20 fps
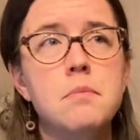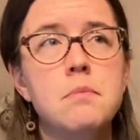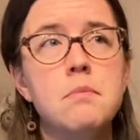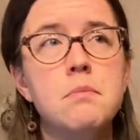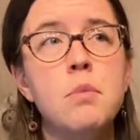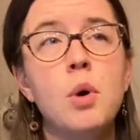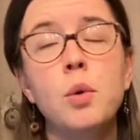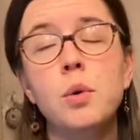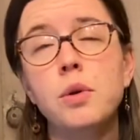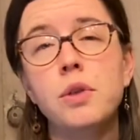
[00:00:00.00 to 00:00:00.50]

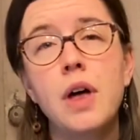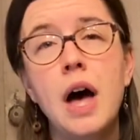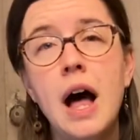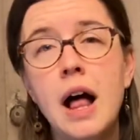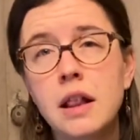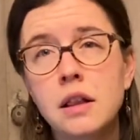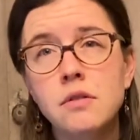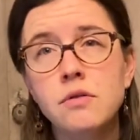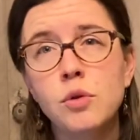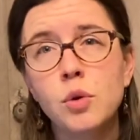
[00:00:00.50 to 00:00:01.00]
both
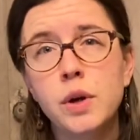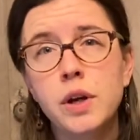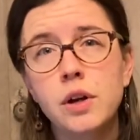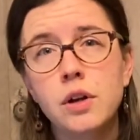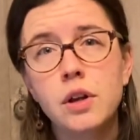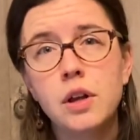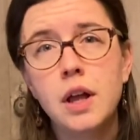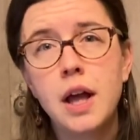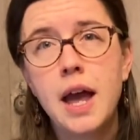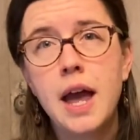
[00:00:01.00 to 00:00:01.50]
olive
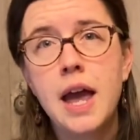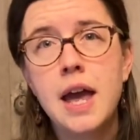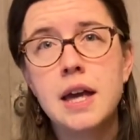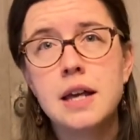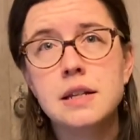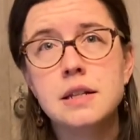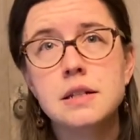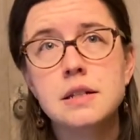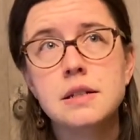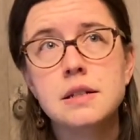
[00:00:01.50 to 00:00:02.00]
oil
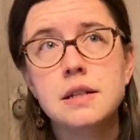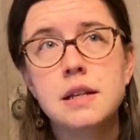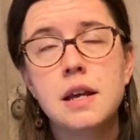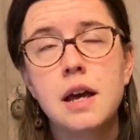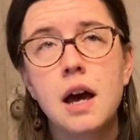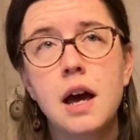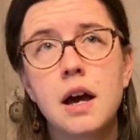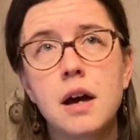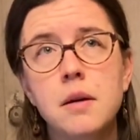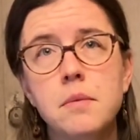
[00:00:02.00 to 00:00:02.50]
and
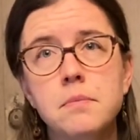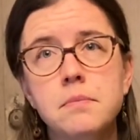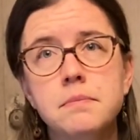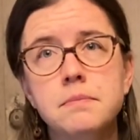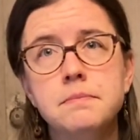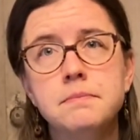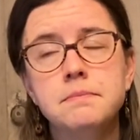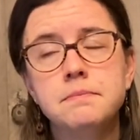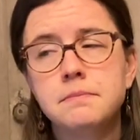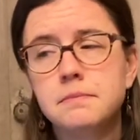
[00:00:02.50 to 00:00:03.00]

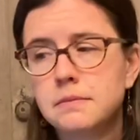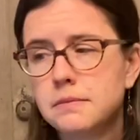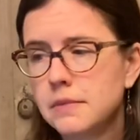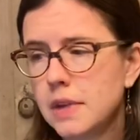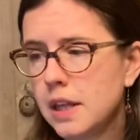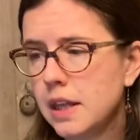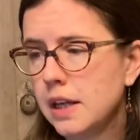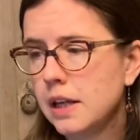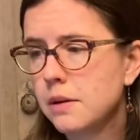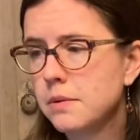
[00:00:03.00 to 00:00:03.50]

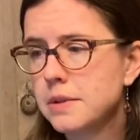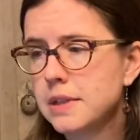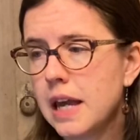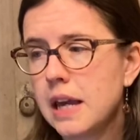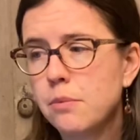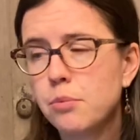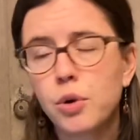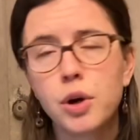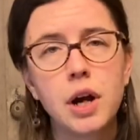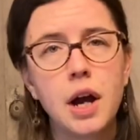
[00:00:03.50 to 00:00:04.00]
I think it was
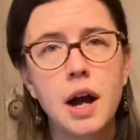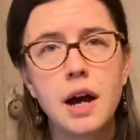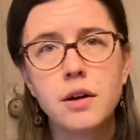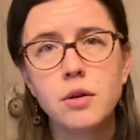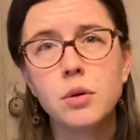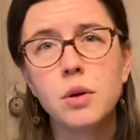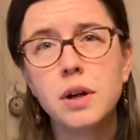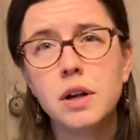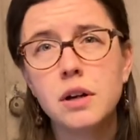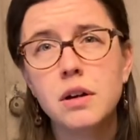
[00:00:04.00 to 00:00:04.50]
apricot
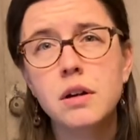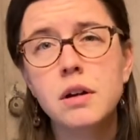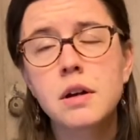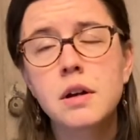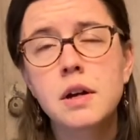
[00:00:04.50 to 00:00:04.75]
oil,